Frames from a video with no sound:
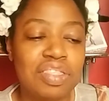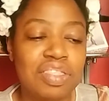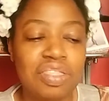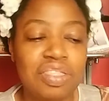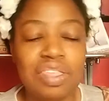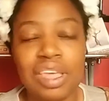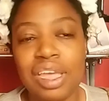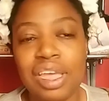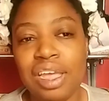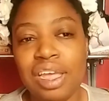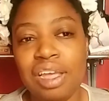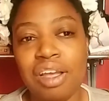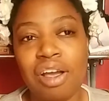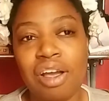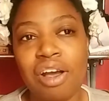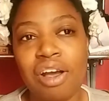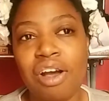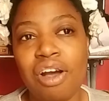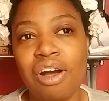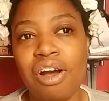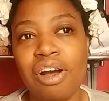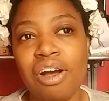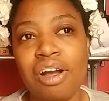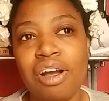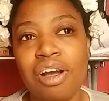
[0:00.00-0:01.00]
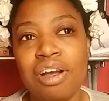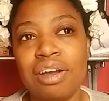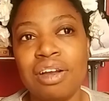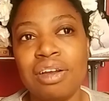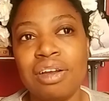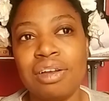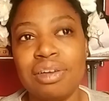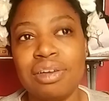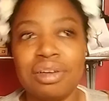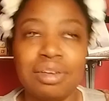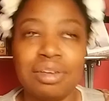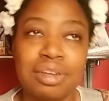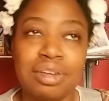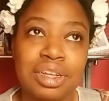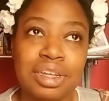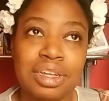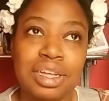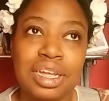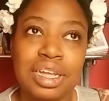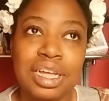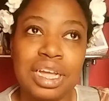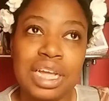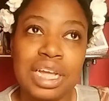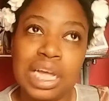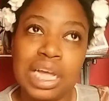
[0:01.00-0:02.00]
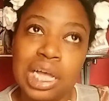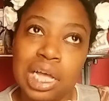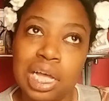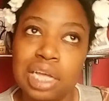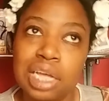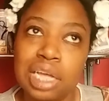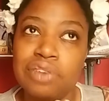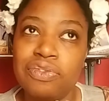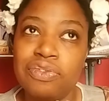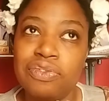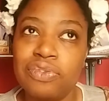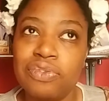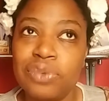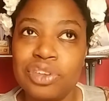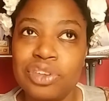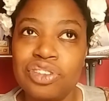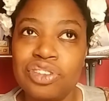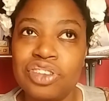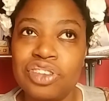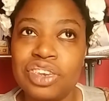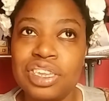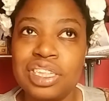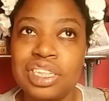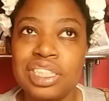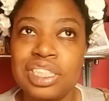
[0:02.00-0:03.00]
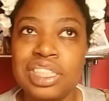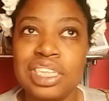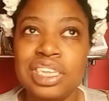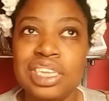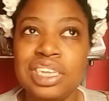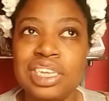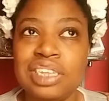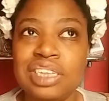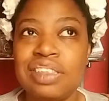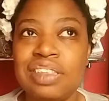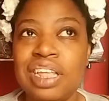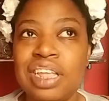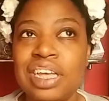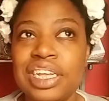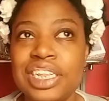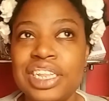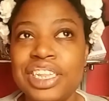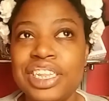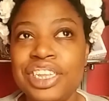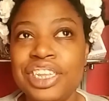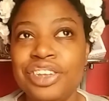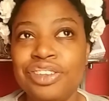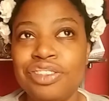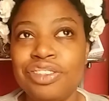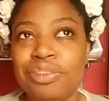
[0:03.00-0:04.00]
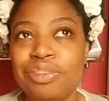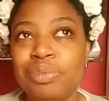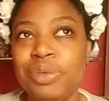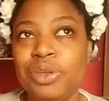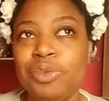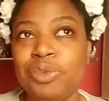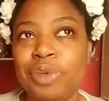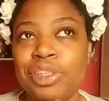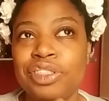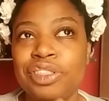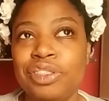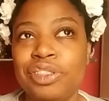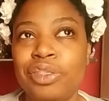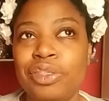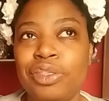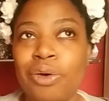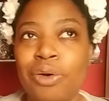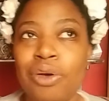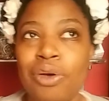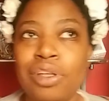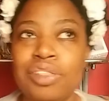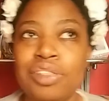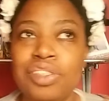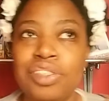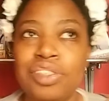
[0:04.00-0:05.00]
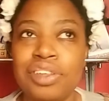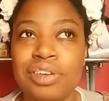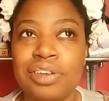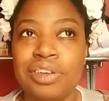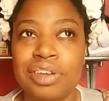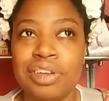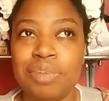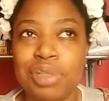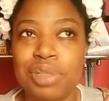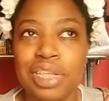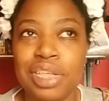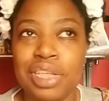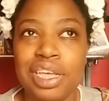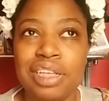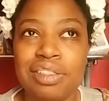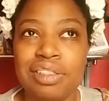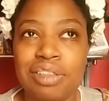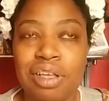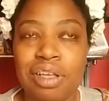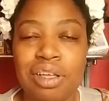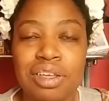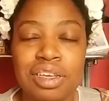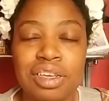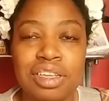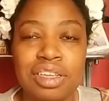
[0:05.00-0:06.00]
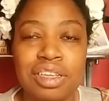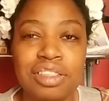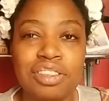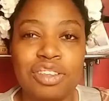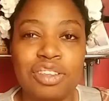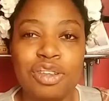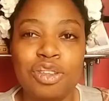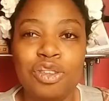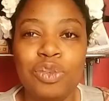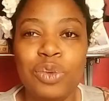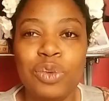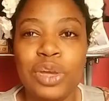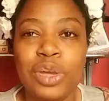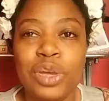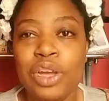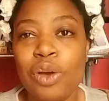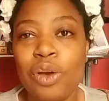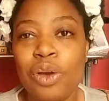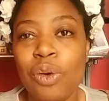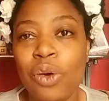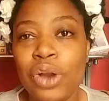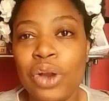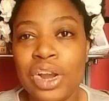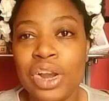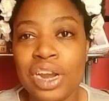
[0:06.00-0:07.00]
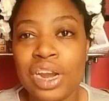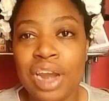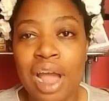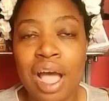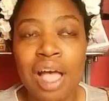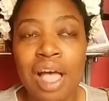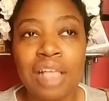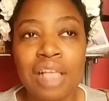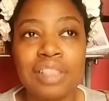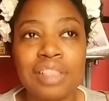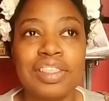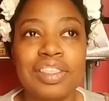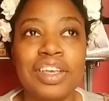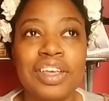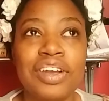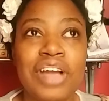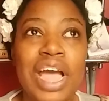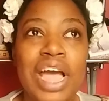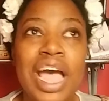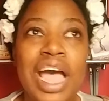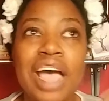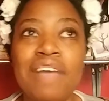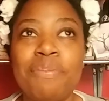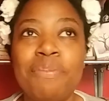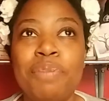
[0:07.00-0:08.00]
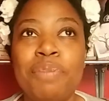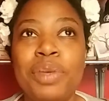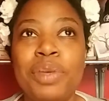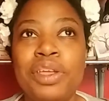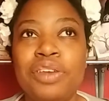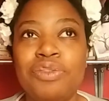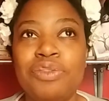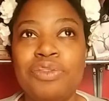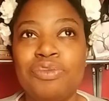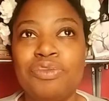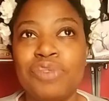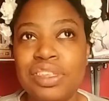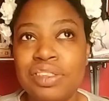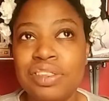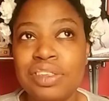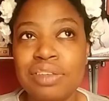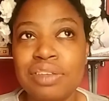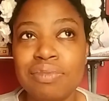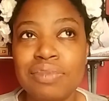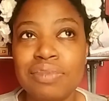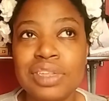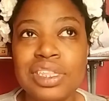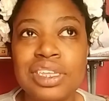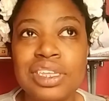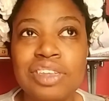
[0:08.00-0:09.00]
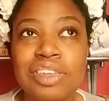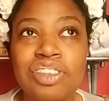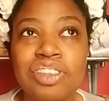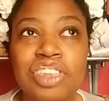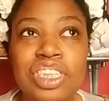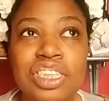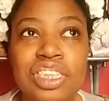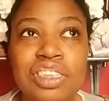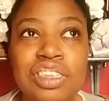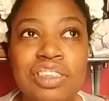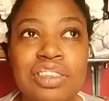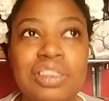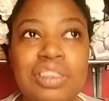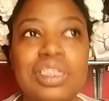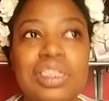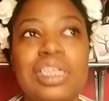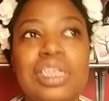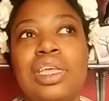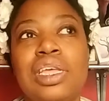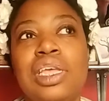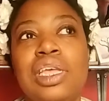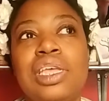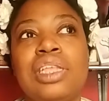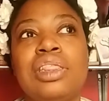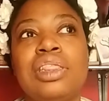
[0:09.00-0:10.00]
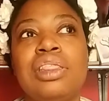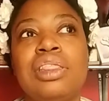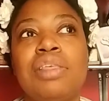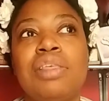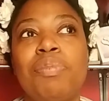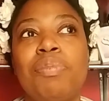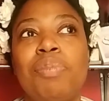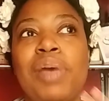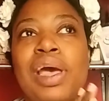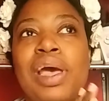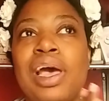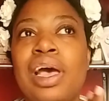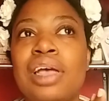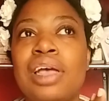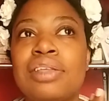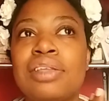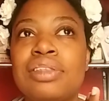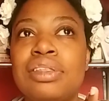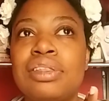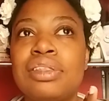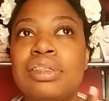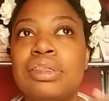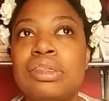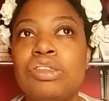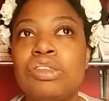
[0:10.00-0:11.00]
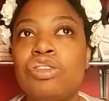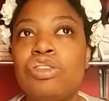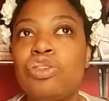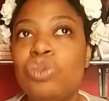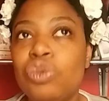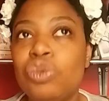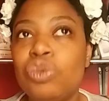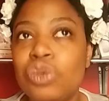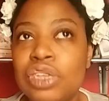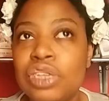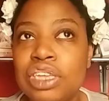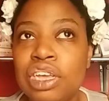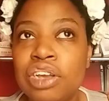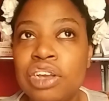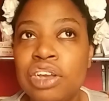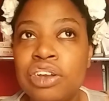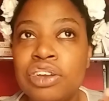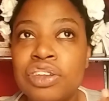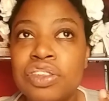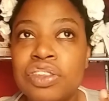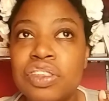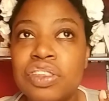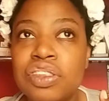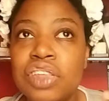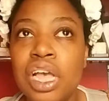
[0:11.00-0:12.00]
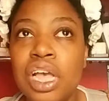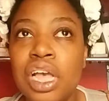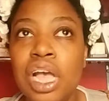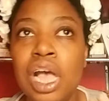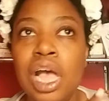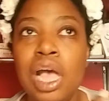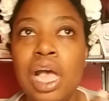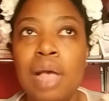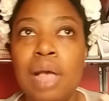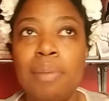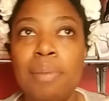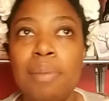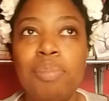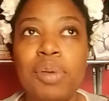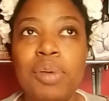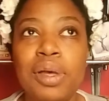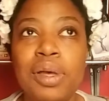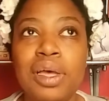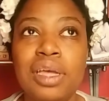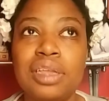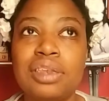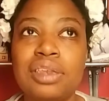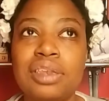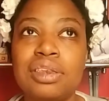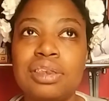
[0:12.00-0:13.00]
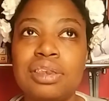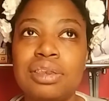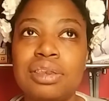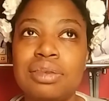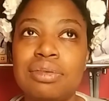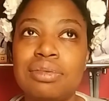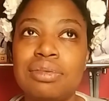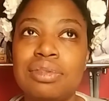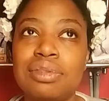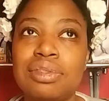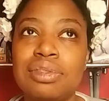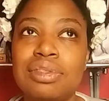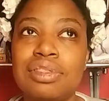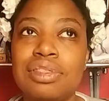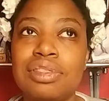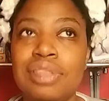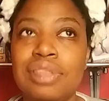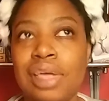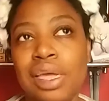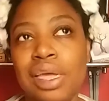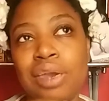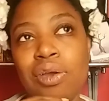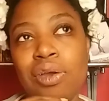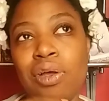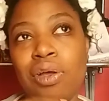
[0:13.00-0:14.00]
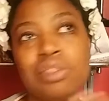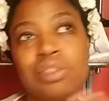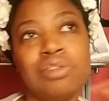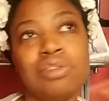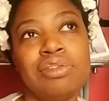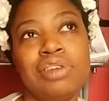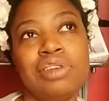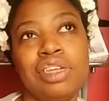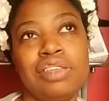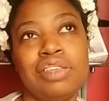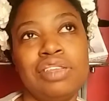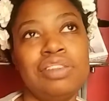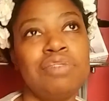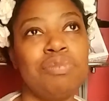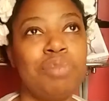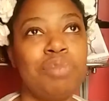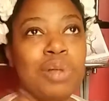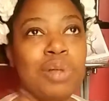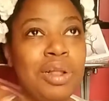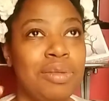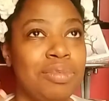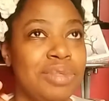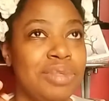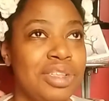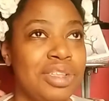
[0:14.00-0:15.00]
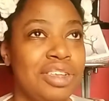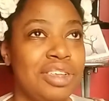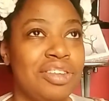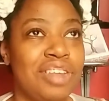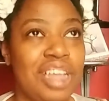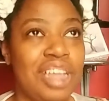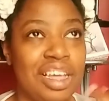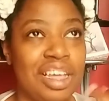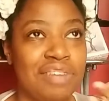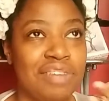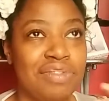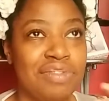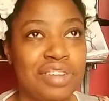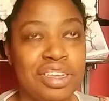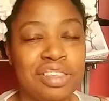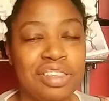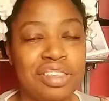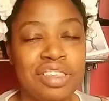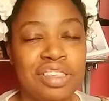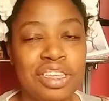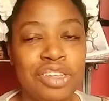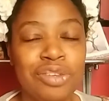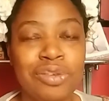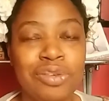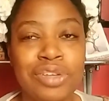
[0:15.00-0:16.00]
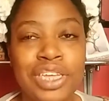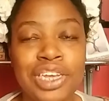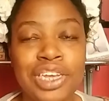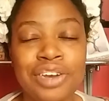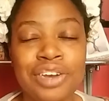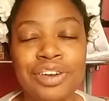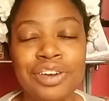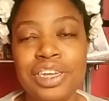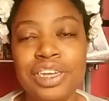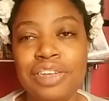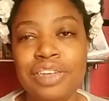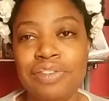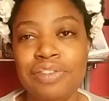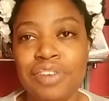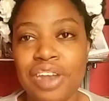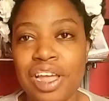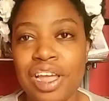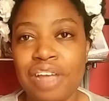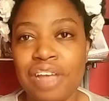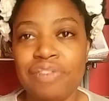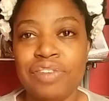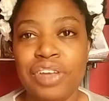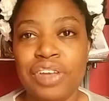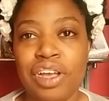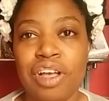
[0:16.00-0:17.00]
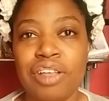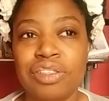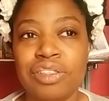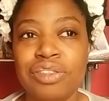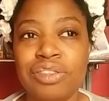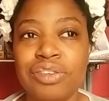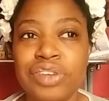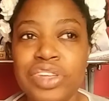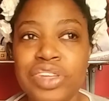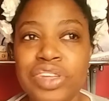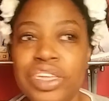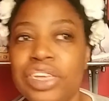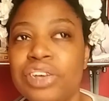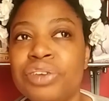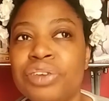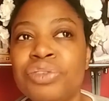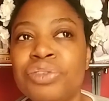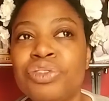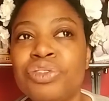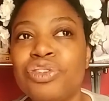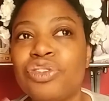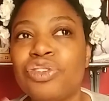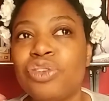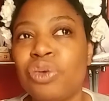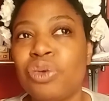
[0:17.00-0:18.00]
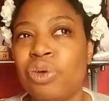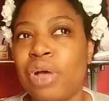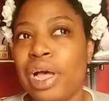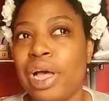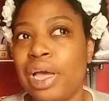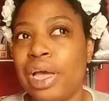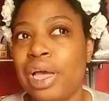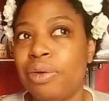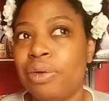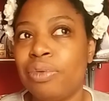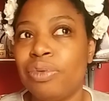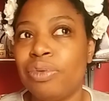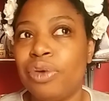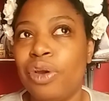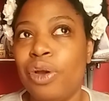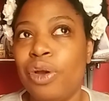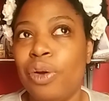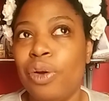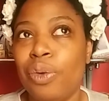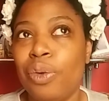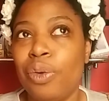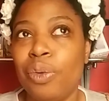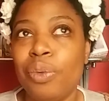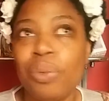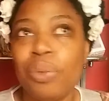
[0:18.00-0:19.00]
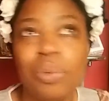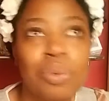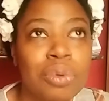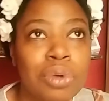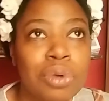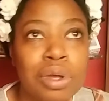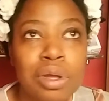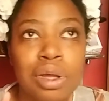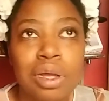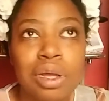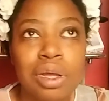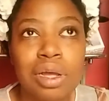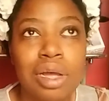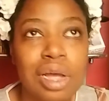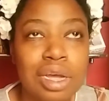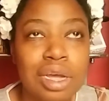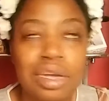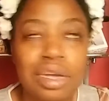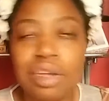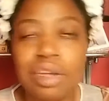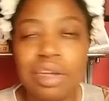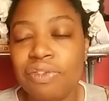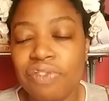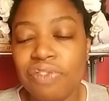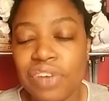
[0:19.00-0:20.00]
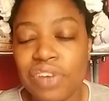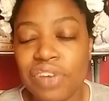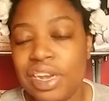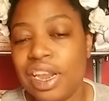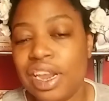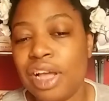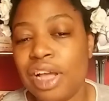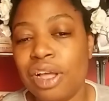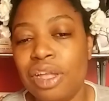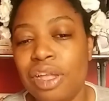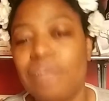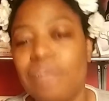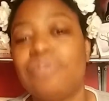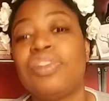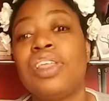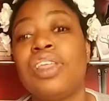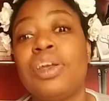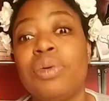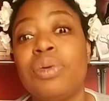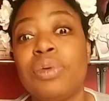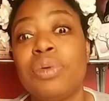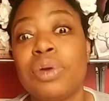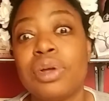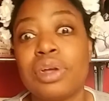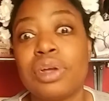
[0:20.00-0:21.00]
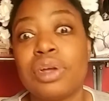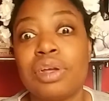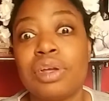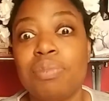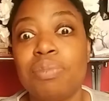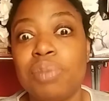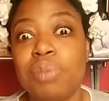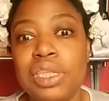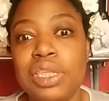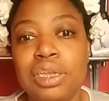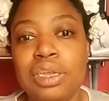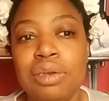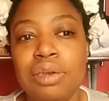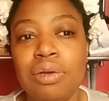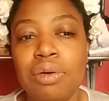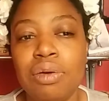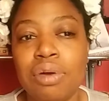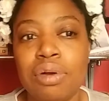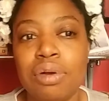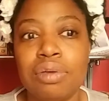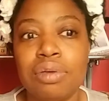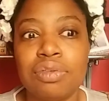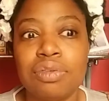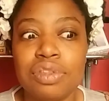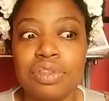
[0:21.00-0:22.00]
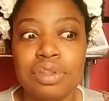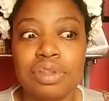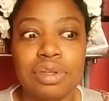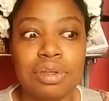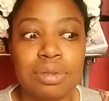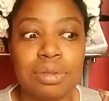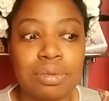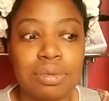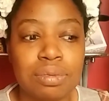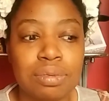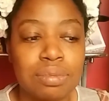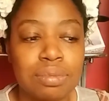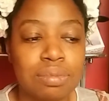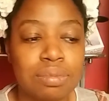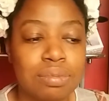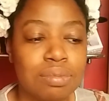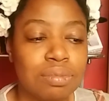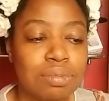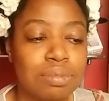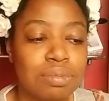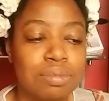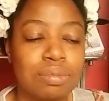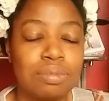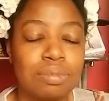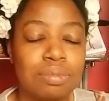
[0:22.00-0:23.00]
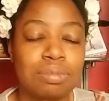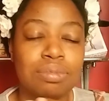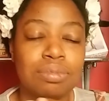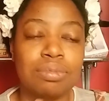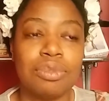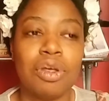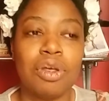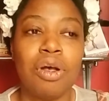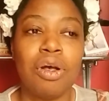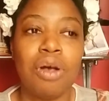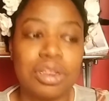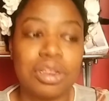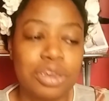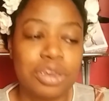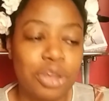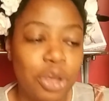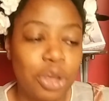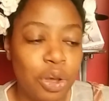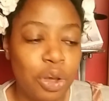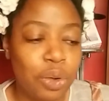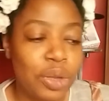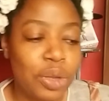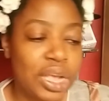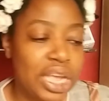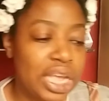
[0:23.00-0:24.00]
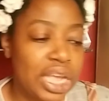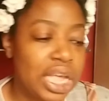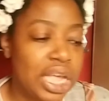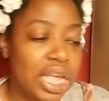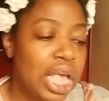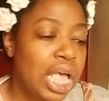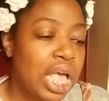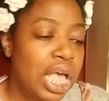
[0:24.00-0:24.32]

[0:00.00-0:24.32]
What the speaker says: They are, unfortunately, it's not clear to me whether the author plans on continuing or not. There have been recent releases in the past 2 years, but that author doesn't publish every single year or even every other year, so I don't know. I couldn't find out if they were complete or still ongoing.